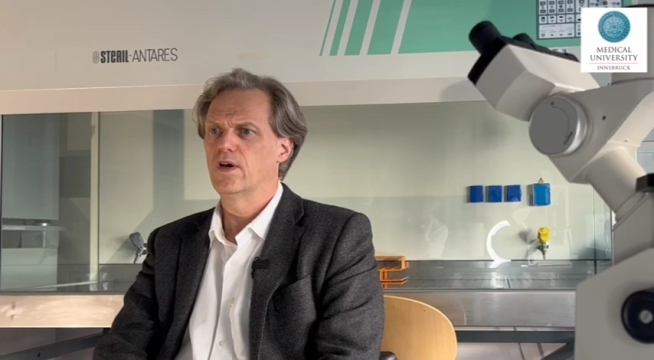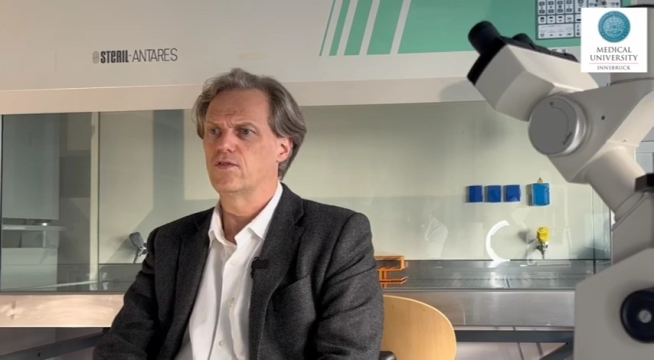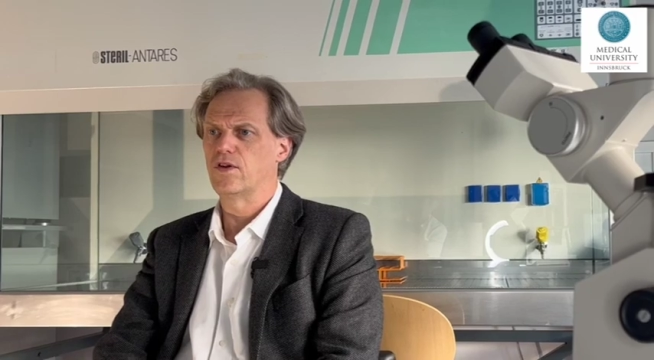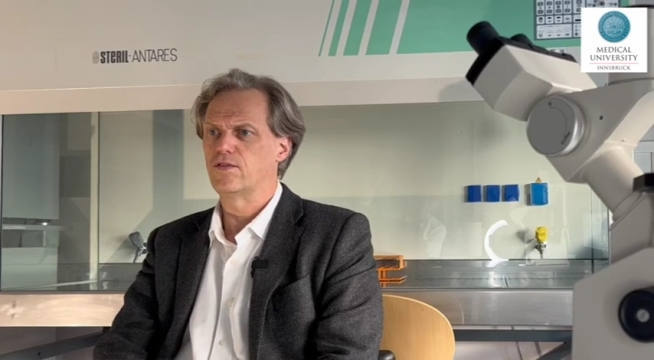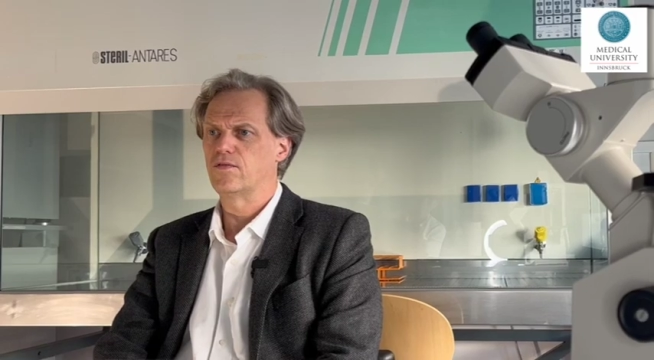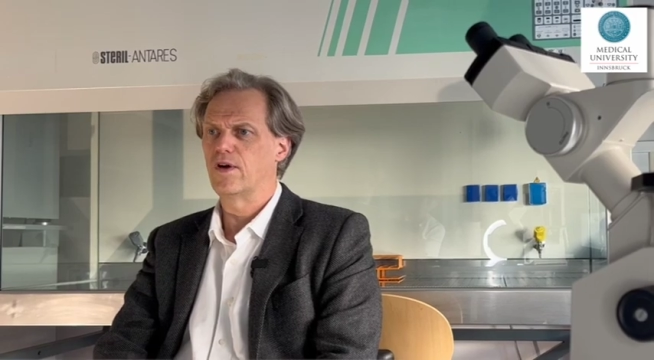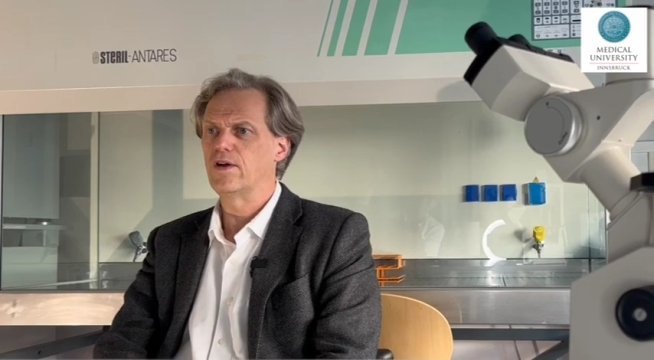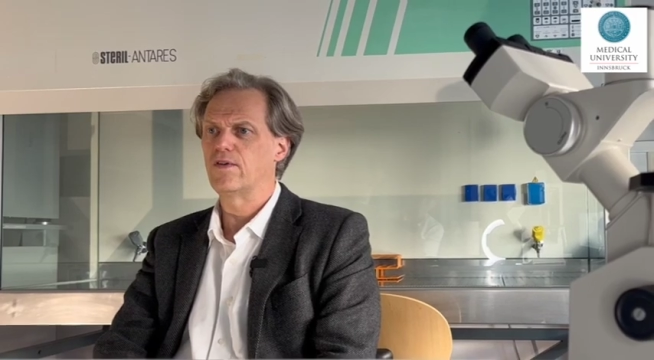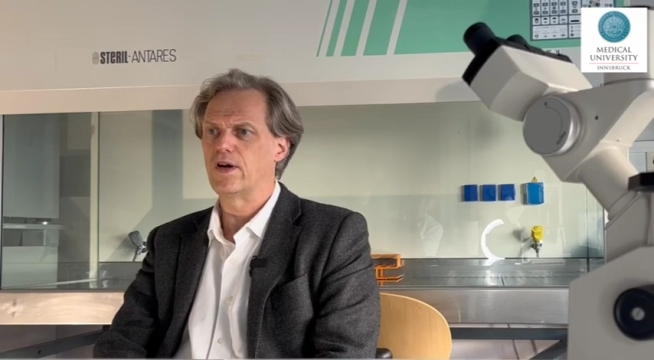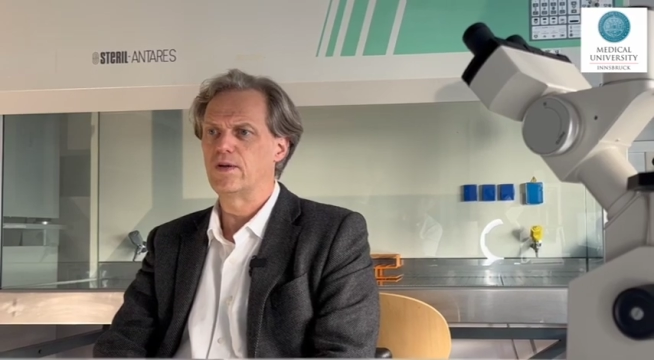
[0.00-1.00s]
So it's
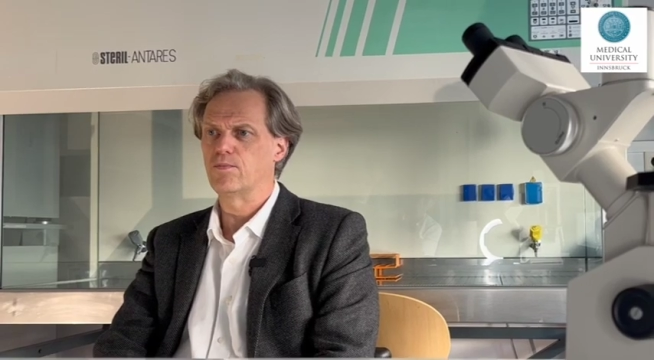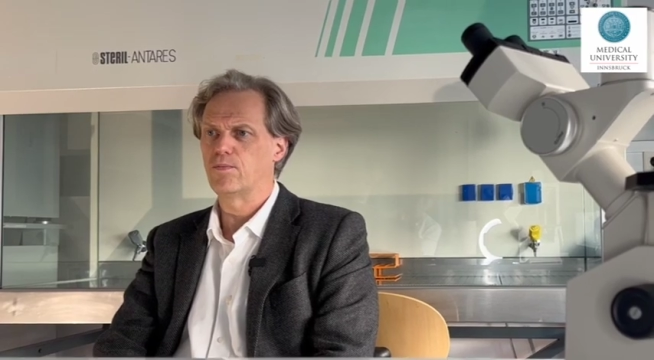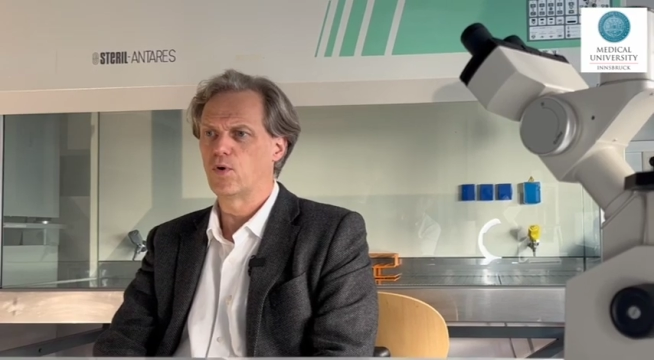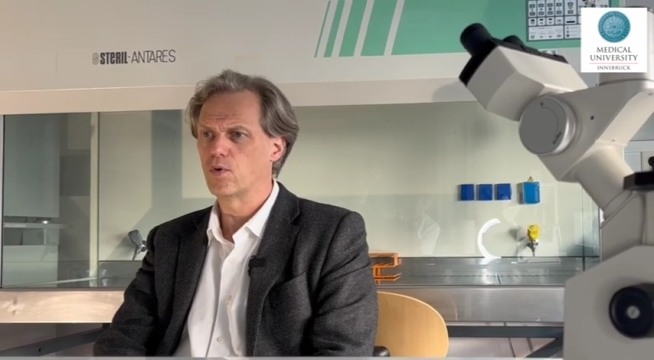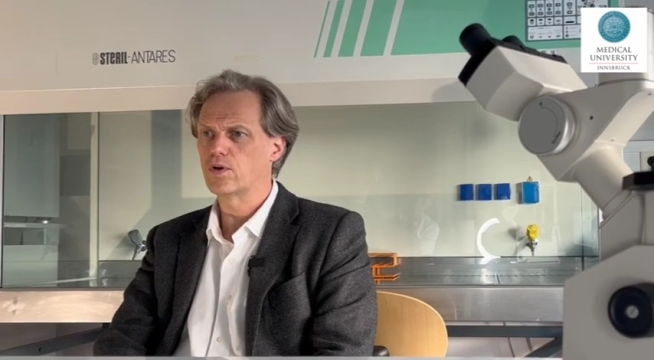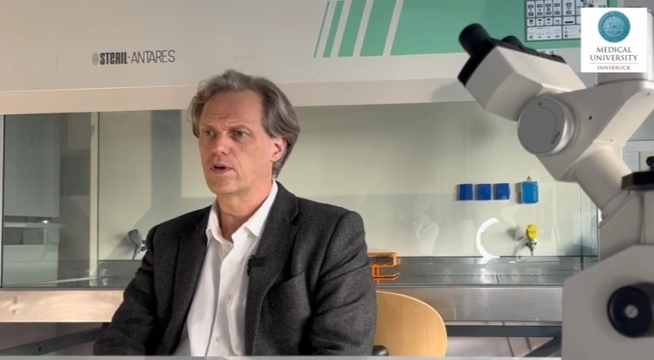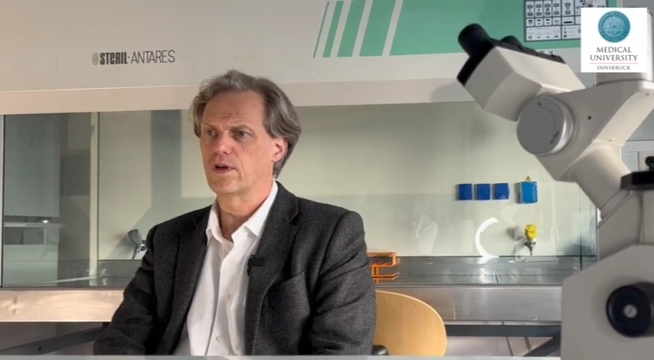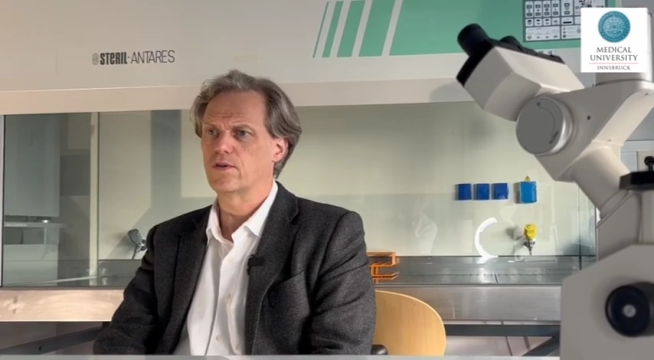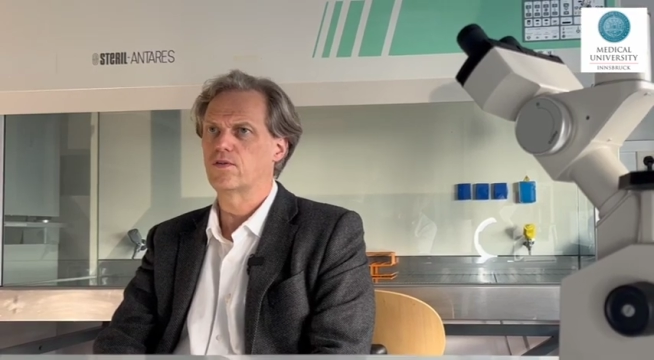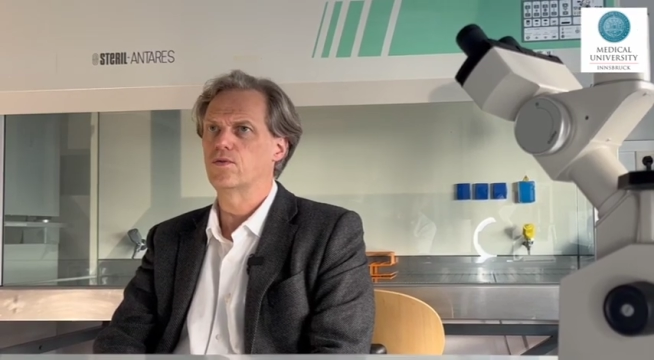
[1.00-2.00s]
very, very
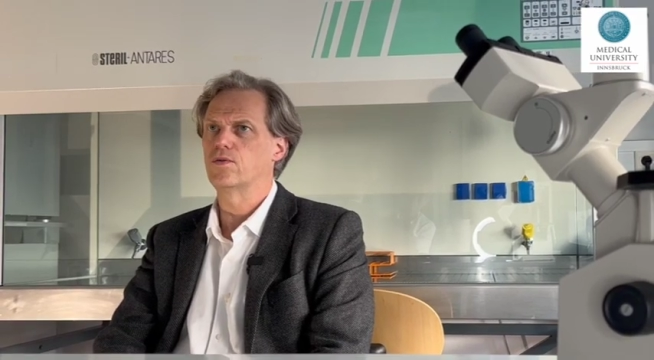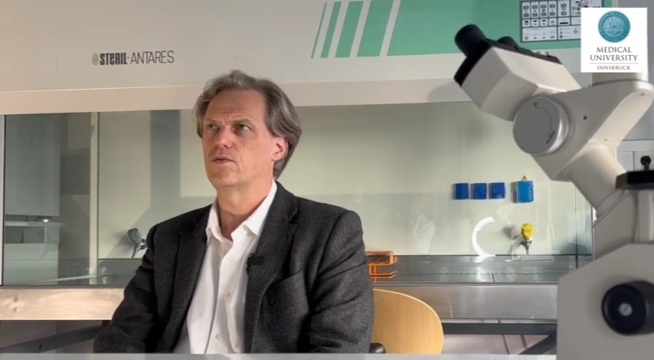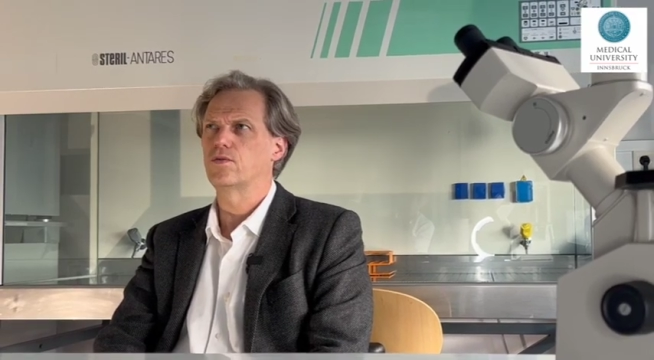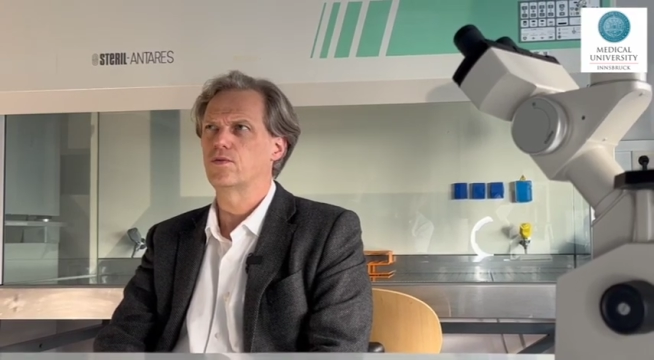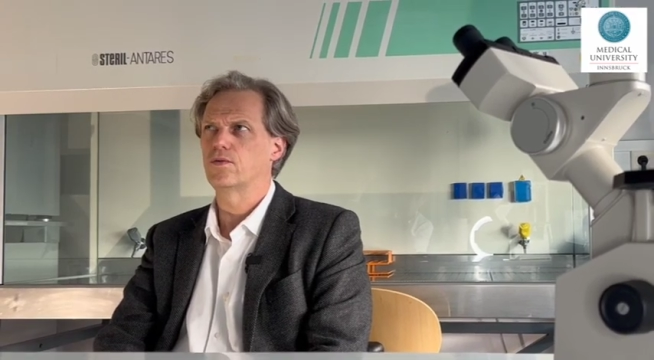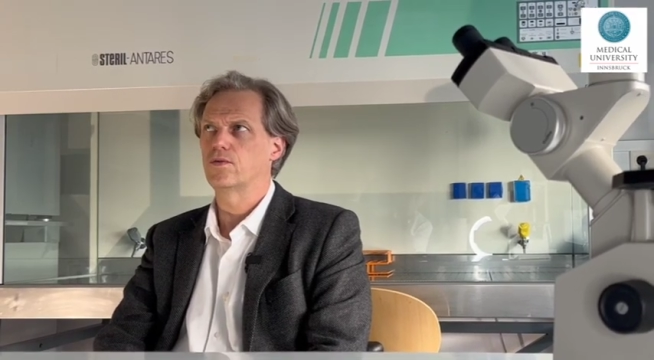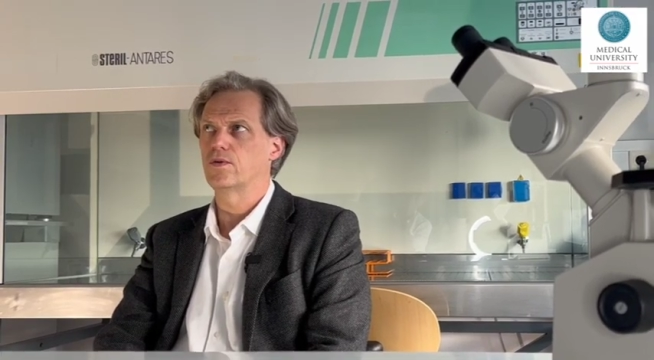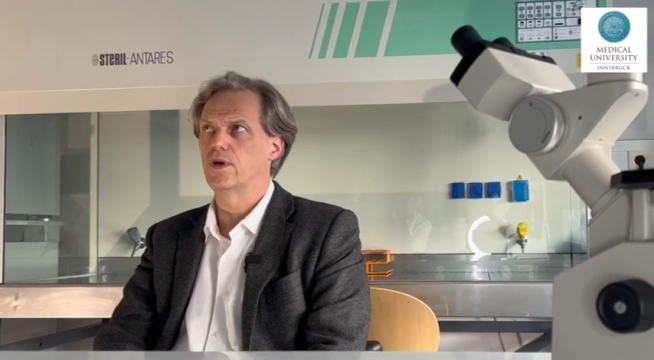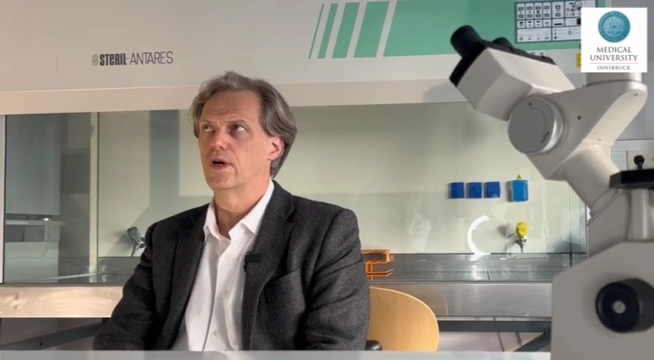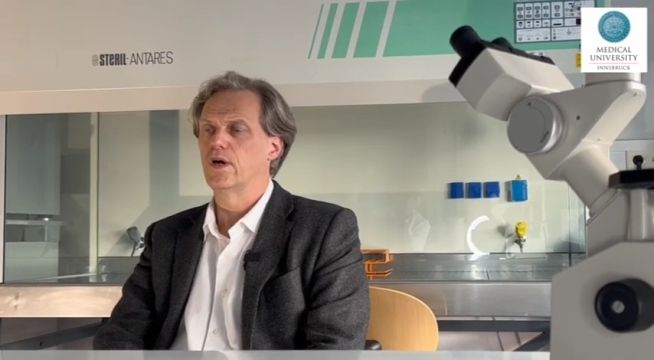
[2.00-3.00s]
important to